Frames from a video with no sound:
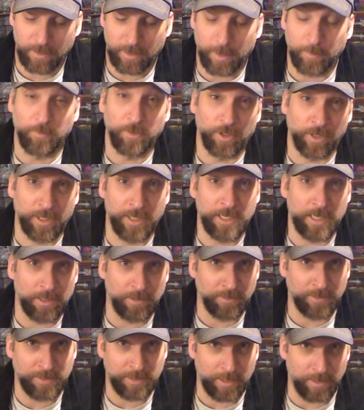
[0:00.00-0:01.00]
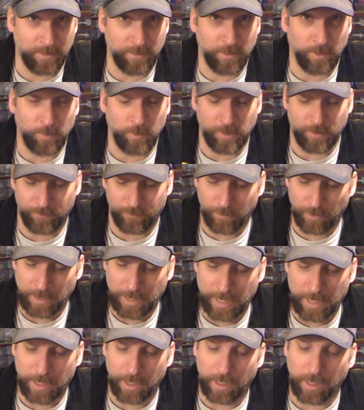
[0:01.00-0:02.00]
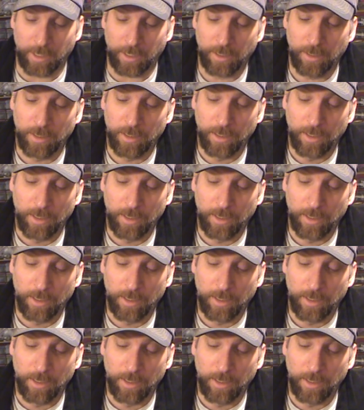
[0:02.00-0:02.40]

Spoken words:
I'm looking down because I don't want to forget any.